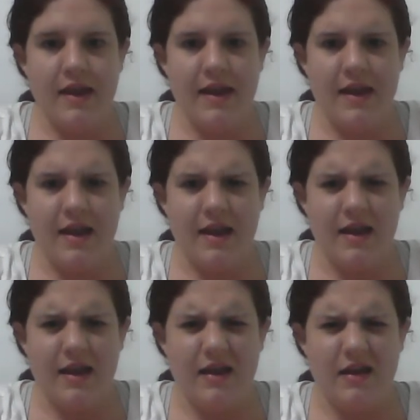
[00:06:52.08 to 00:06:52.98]

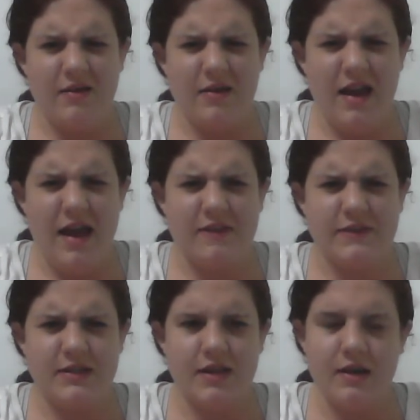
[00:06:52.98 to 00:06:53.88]
And I've
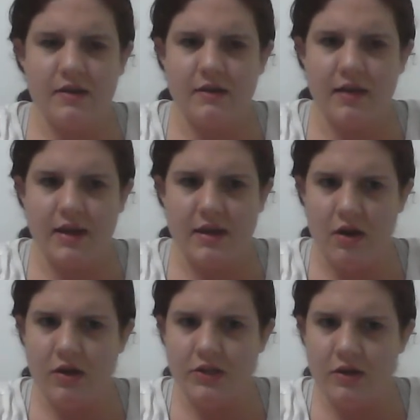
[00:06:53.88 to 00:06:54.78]
seen like
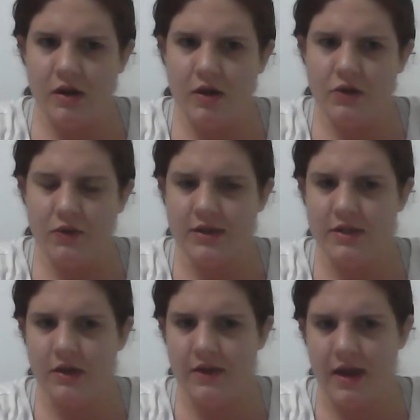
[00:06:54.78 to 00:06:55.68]
character toys
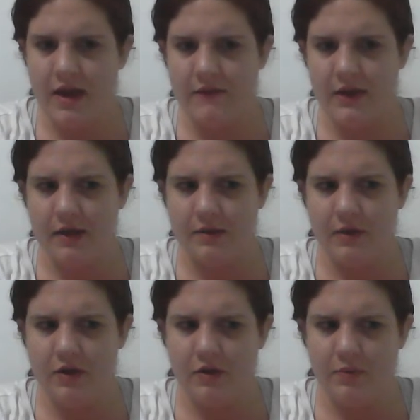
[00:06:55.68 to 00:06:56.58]
here. They have like
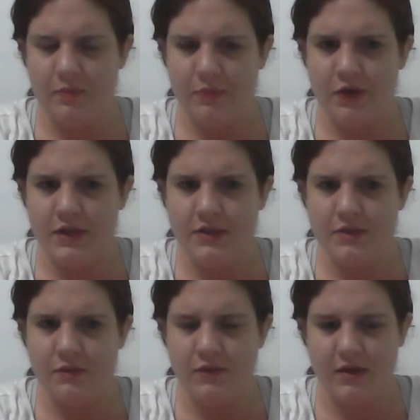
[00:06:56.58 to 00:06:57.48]
little
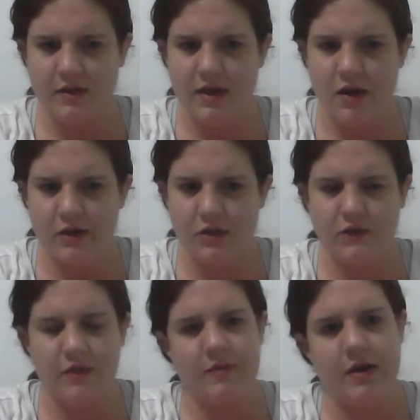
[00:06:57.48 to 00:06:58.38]
books with characters
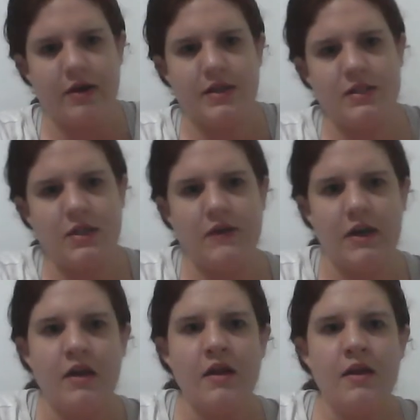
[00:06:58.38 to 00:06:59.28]
from American
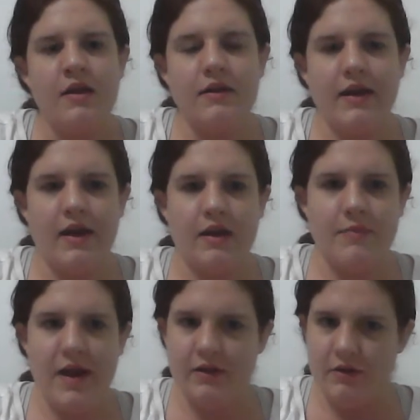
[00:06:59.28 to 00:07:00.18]
TV, like
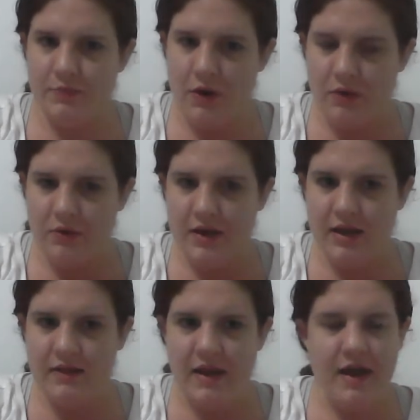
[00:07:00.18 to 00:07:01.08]
My Little
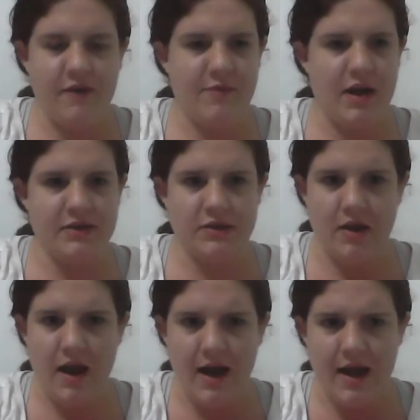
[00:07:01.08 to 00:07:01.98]
Pony. They have Monster
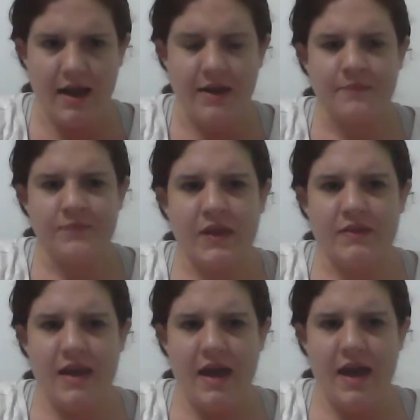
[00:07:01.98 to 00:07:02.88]
High.
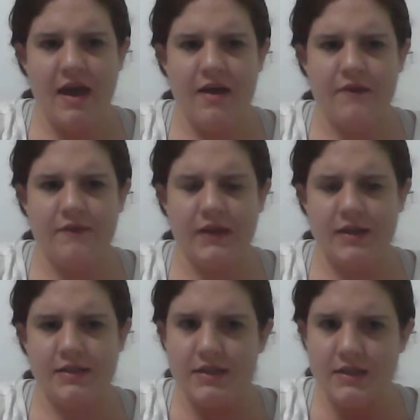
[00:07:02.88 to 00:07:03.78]
They have
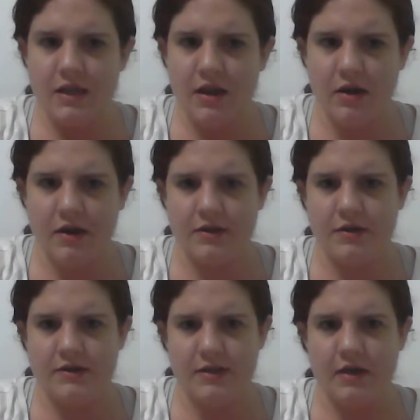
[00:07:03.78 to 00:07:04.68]
like Disney
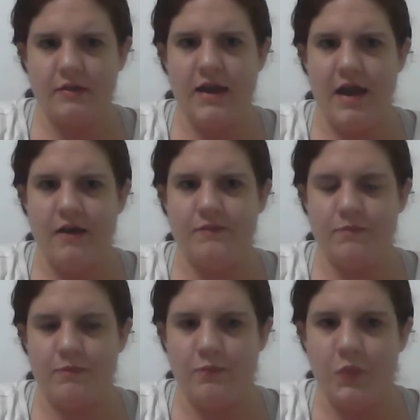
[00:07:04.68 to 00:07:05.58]
characters. Like they have
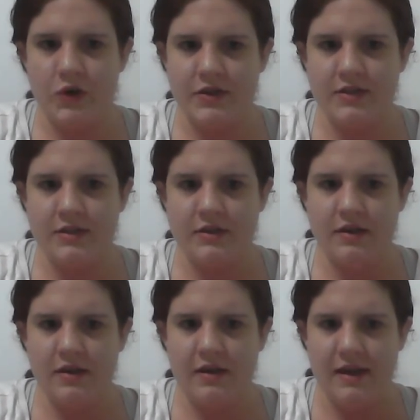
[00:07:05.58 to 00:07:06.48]
books
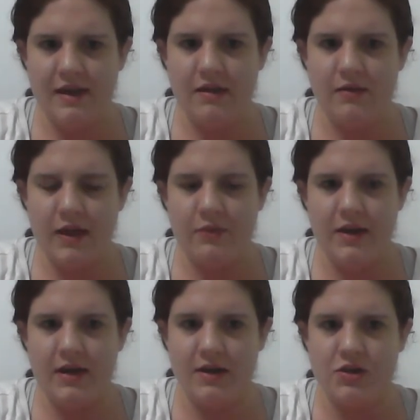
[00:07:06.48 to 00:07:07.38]
in like
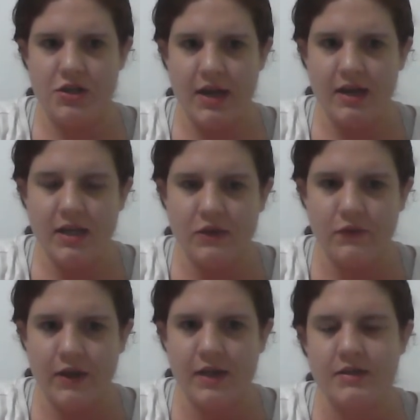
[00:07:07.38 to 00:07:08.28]
written in Chinese
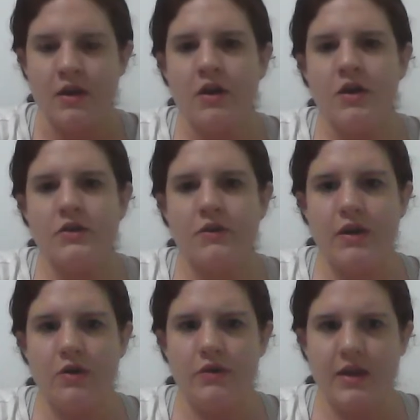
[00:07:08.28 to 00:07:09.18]
for kids, so
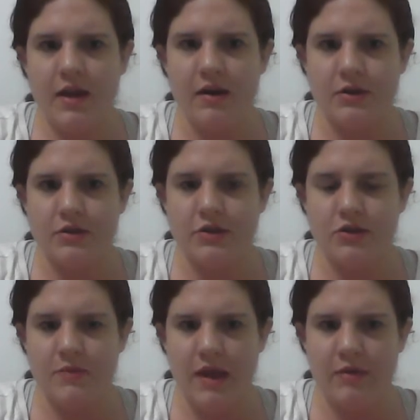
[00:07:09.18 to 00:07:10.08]
they know the characters.
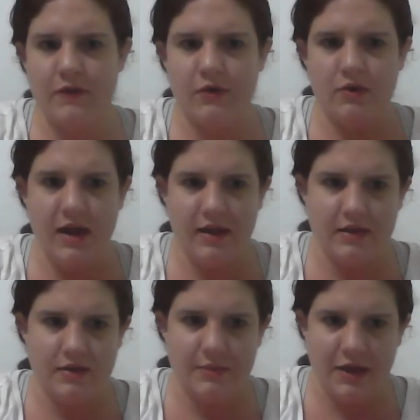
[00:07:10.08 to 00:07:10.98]
So maybe if you could
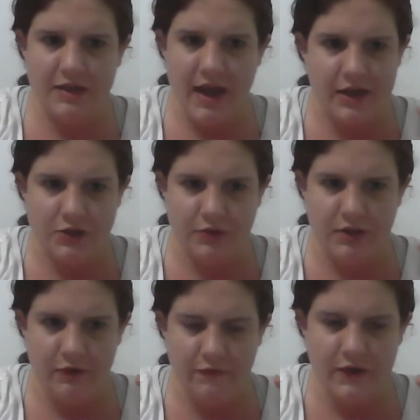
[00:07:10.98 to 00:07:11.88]
get them like the actual
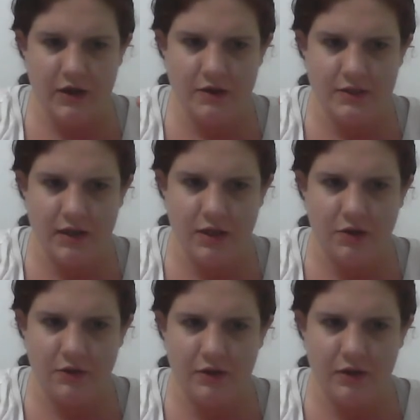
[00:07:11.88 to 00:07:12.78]
little figures, like you
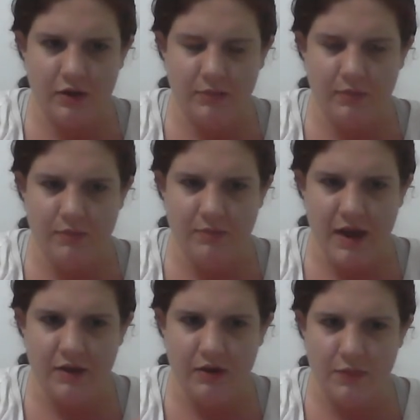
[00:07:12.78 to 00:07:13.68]
know the little
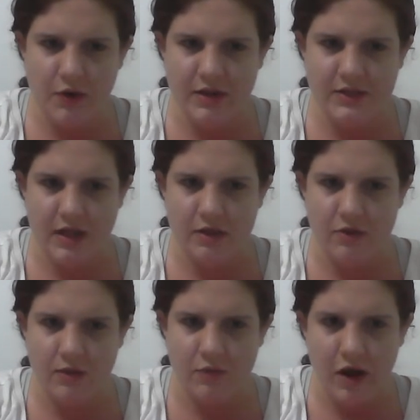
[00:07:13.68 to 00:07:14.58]
My Little Ponies that you
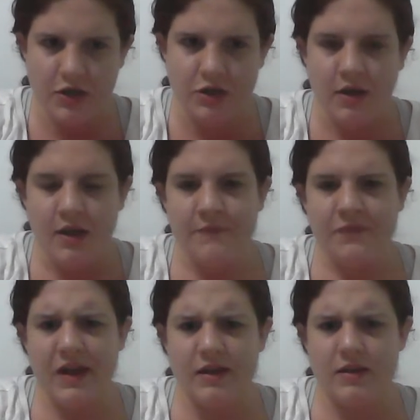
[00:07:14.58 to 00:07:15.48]
can brush,
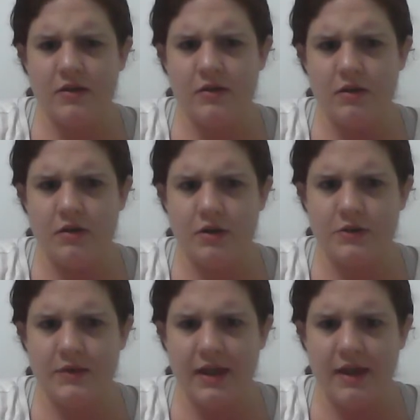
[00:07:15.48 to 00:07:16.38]
I think the little
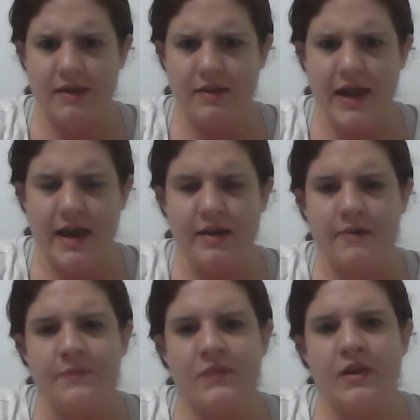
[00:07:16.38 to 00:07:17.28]
girls would like
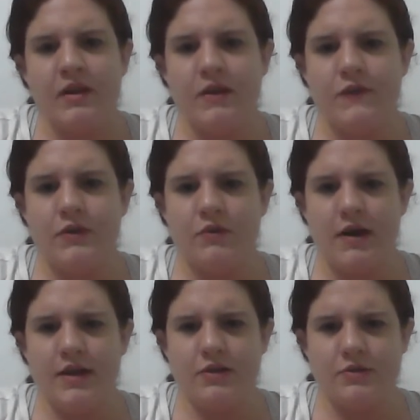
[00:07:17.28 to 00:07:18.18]
that. If you
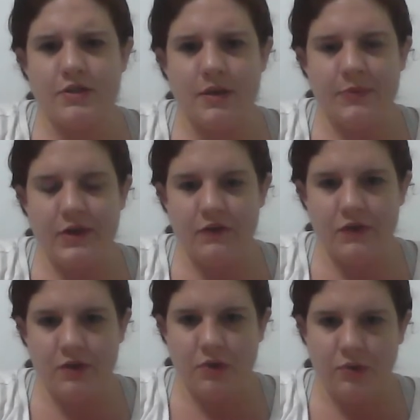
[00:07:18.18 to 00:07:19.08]
want to do something
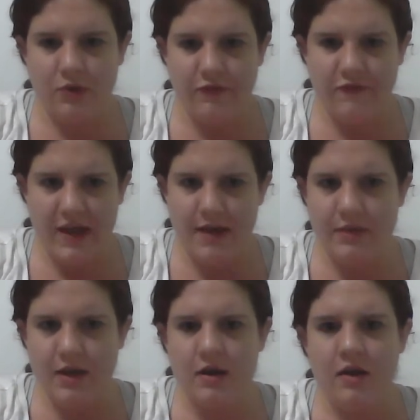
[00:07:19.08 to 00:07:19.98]
for the whole
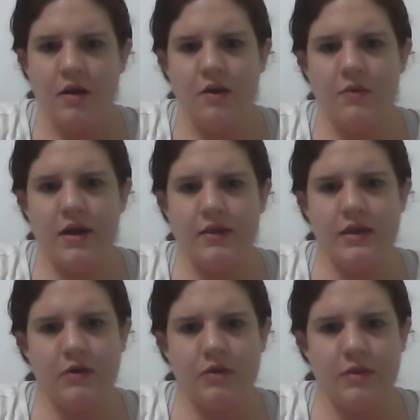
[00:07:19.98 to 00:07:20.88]
family, what I
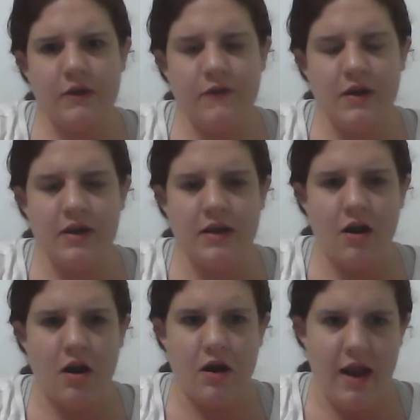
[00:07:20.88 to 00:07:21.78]
think would be fun
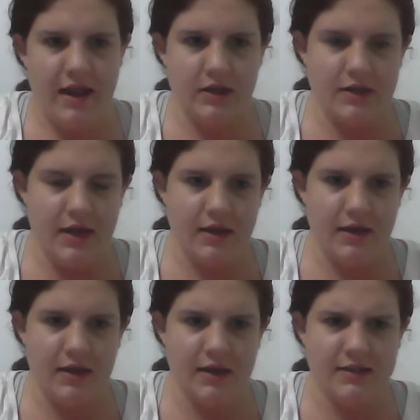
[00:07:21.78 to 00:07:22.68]
are egg
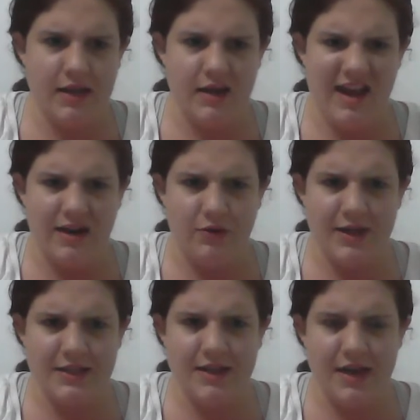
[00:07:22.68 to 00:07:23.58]
dyeing kits, and I know
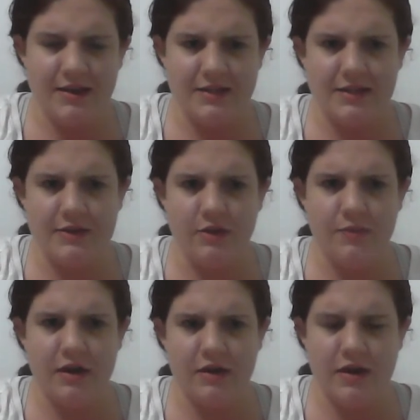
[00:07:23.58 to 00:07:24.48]
that's kind of seasonal,
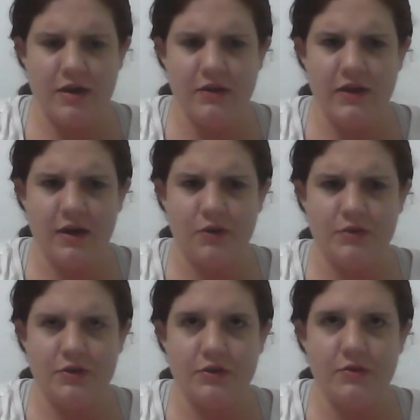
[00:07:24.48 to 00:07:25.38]
but here they
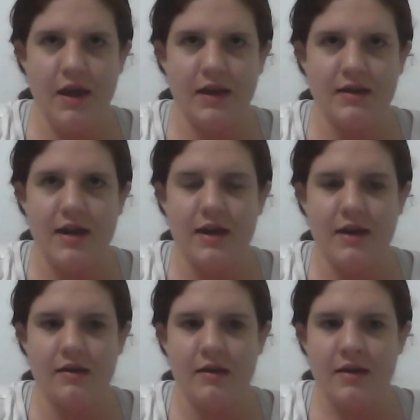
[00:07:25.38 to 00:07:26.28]
don't do egg
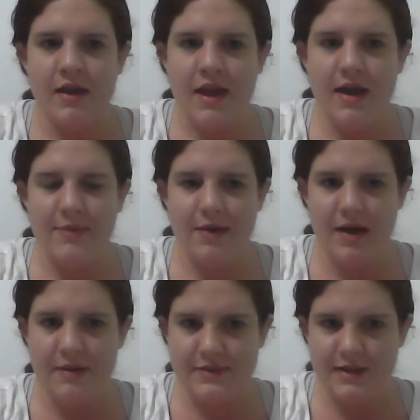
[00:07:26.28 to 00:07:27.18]
dyeing, and my
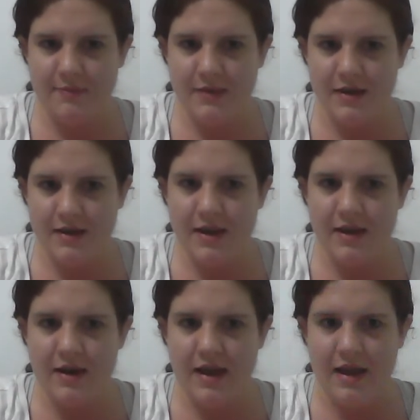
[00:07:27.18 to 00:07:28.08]
mom sent me a
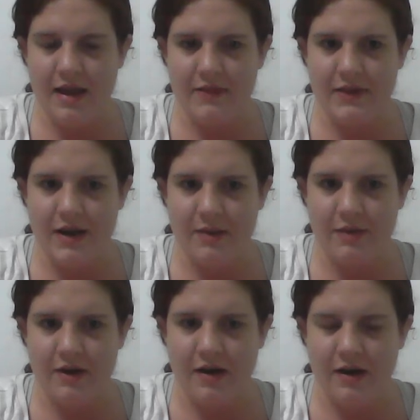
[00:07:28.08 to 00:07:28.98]
kit, and the
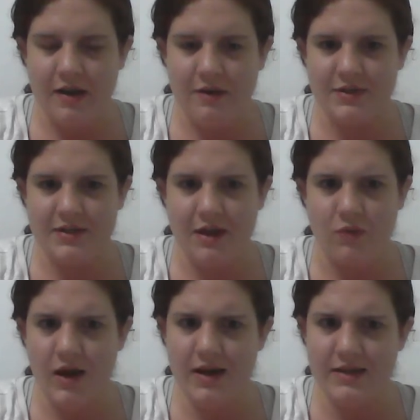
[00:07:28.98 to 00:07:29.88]
neighbor was like,
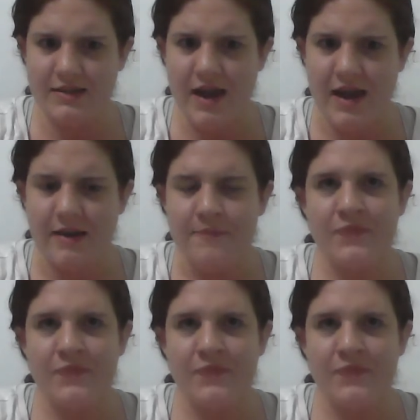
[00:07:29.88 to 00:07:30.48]
what is that?